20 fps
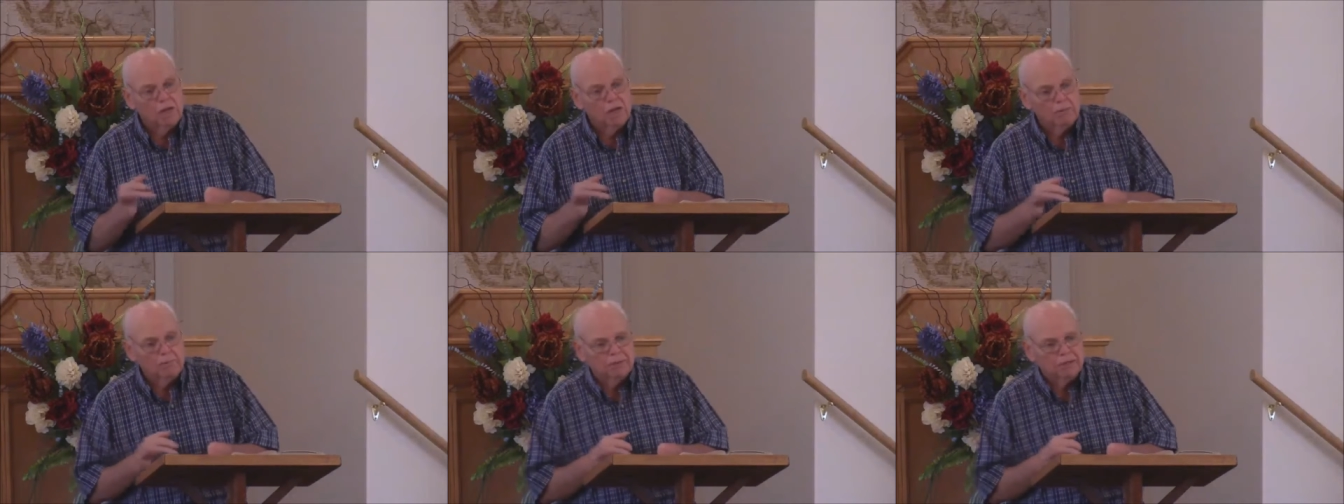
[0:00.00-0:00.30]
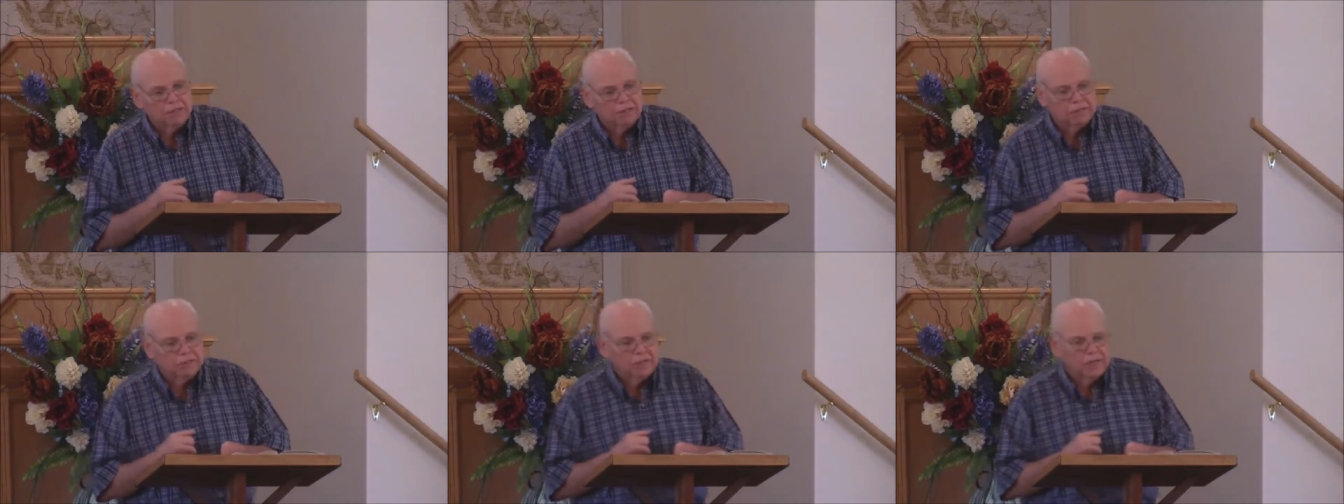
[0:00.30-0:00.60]

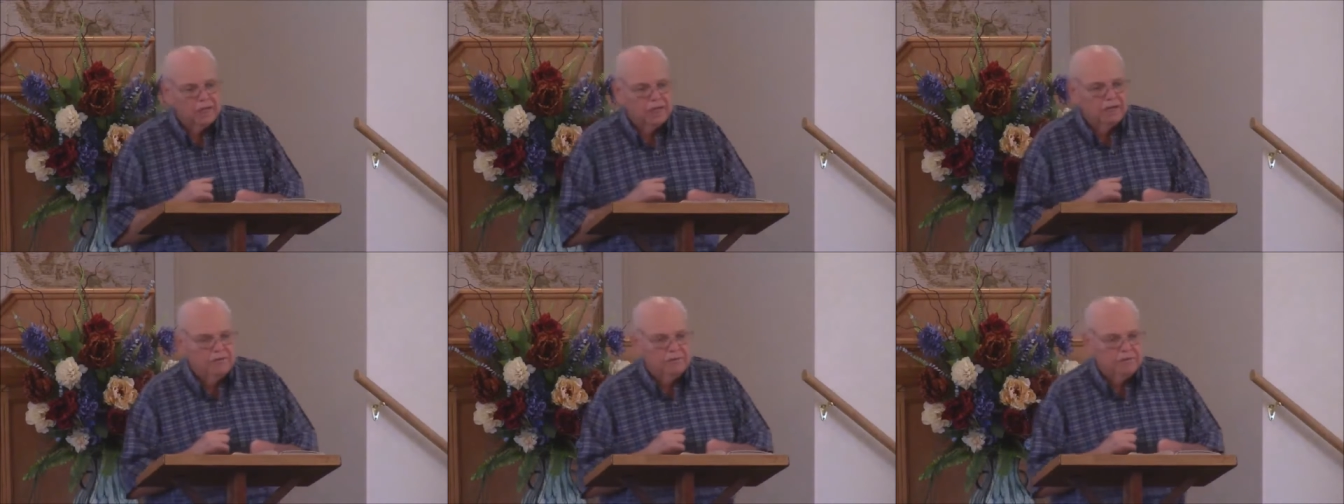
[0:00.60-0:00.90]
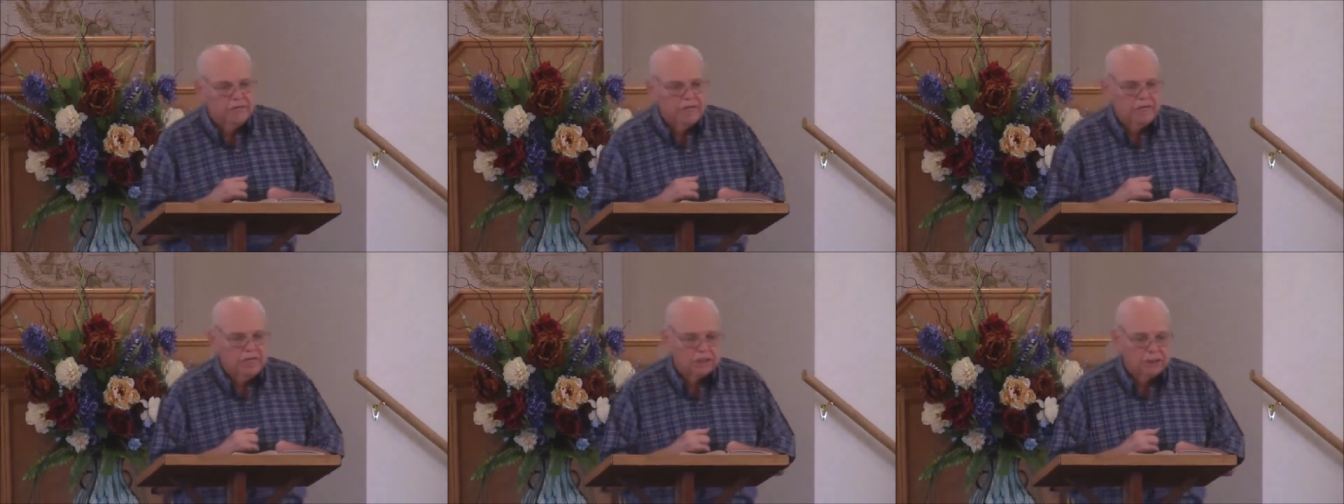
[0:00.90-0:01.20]
But the thing of
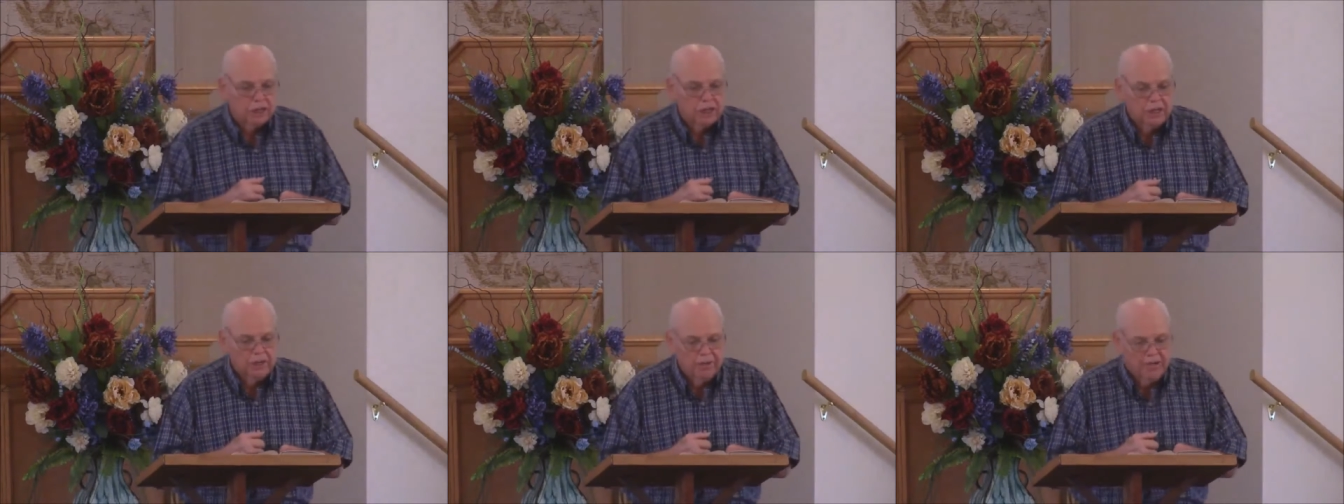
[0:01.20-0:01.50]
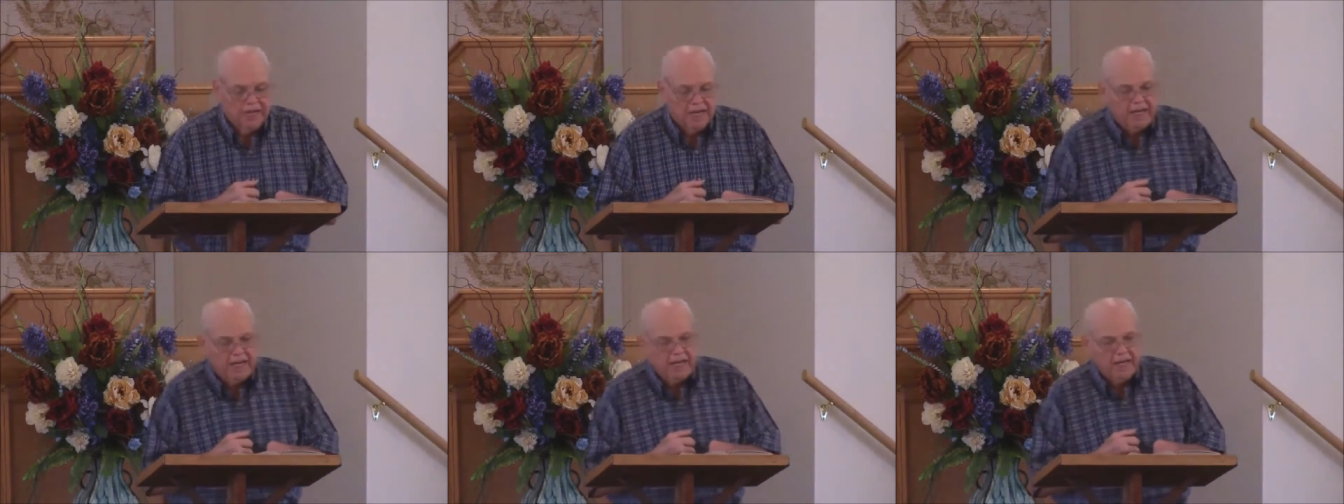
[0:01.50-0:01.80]
it is,
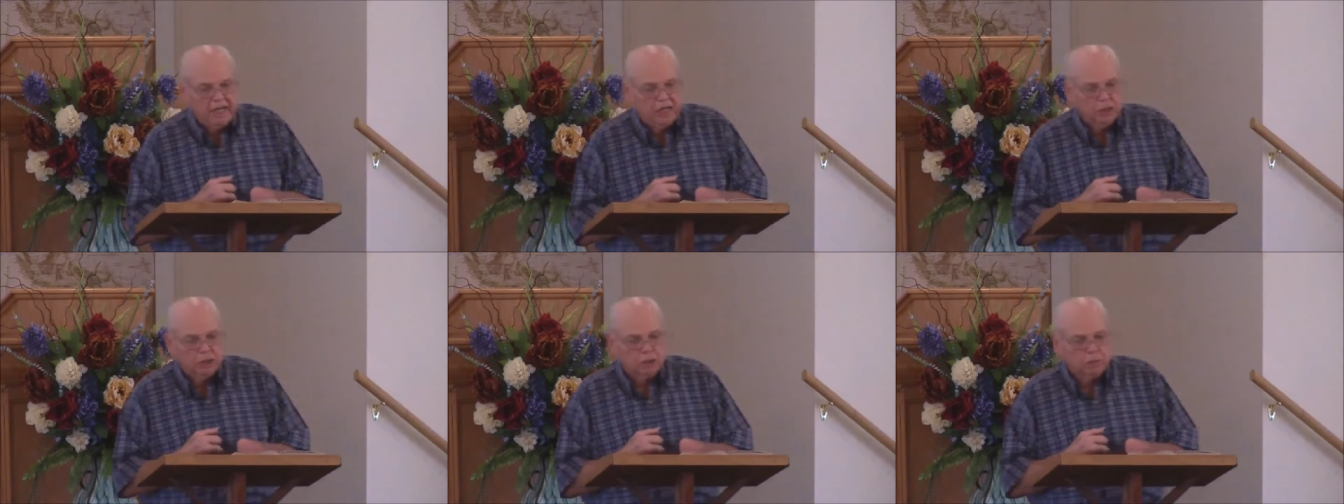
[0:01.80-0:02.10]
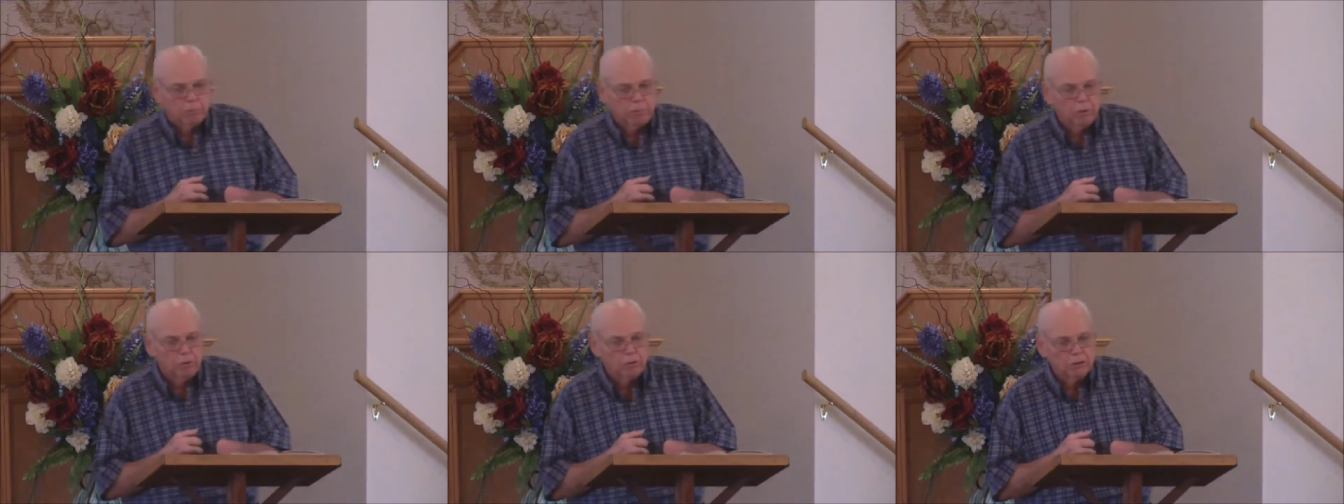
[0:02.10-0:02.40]
he is
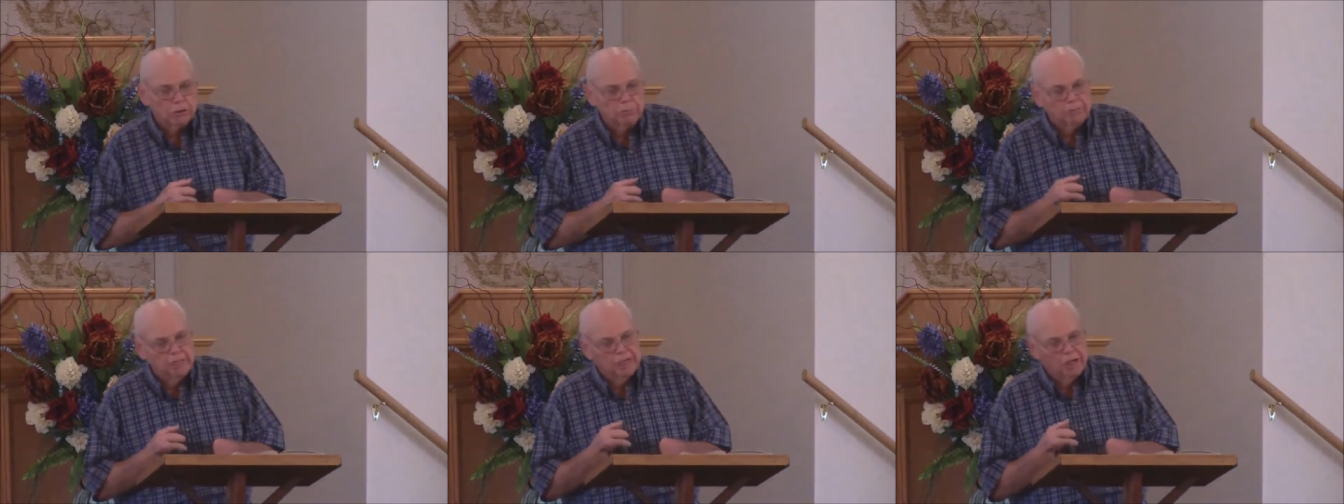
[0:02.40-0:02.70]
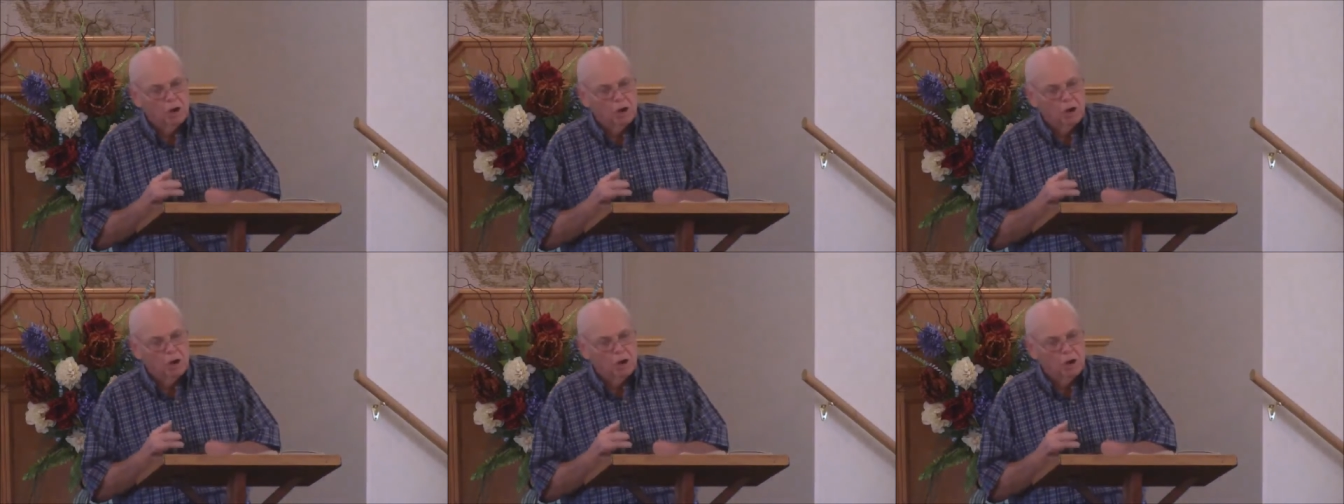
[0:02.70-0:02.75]
supposed to be